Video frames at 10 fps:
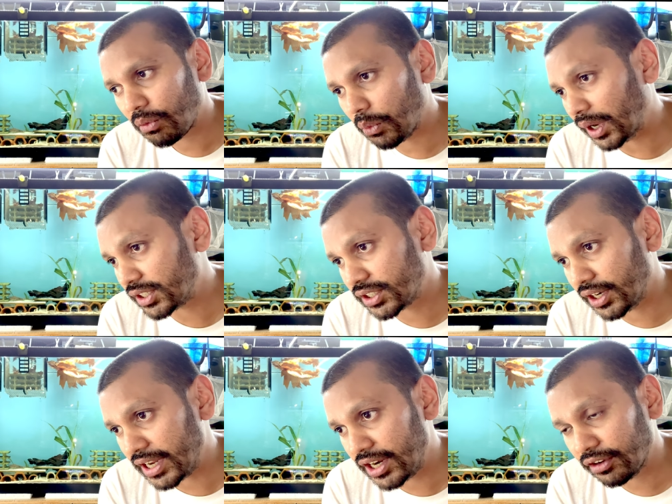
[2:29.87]
what's the
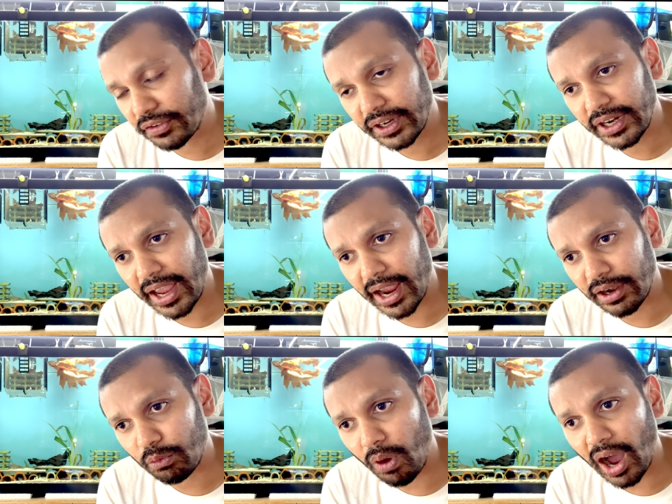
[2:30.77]
need of it,
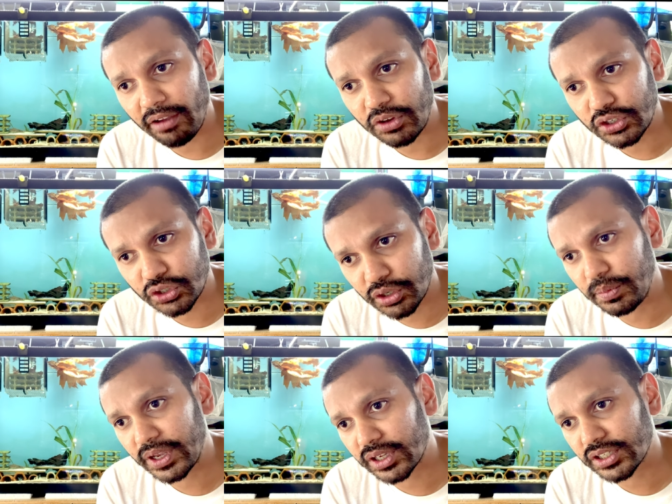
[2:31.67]
and why we should
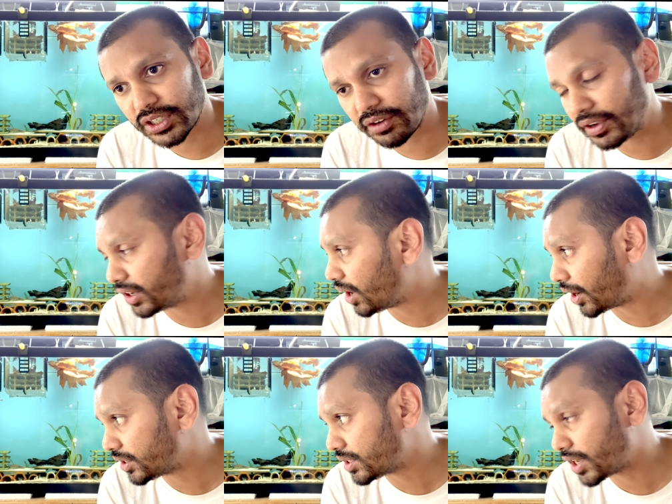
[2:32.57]
be conserving a
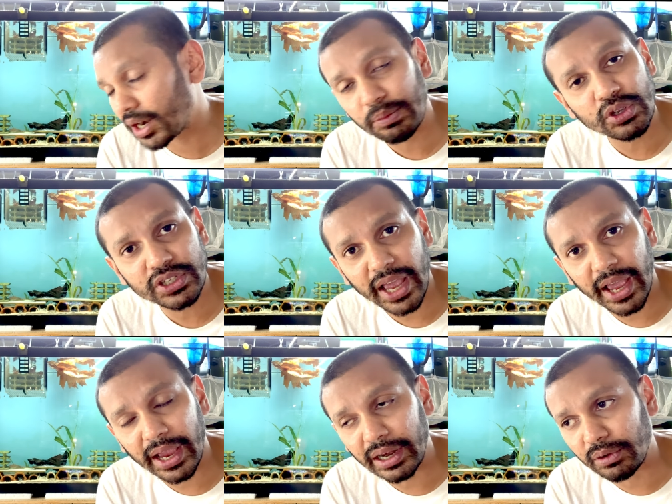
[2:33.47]
lot of these animals,
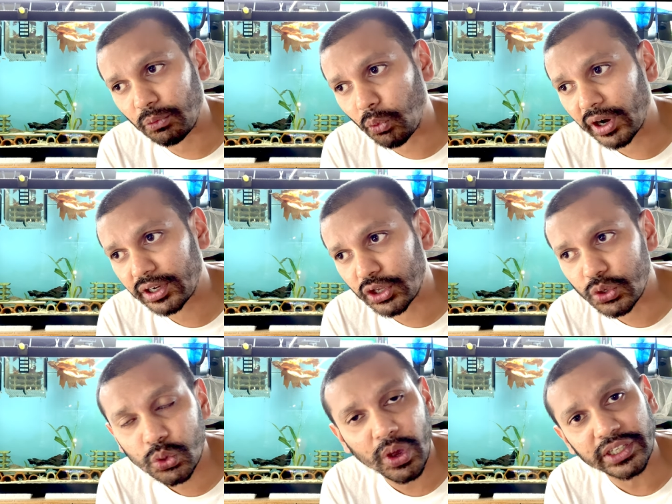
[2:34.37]
and what
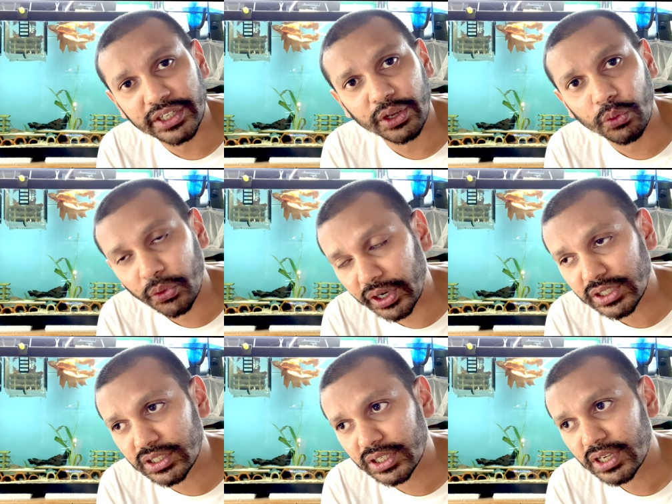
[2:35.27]
you as an aquarist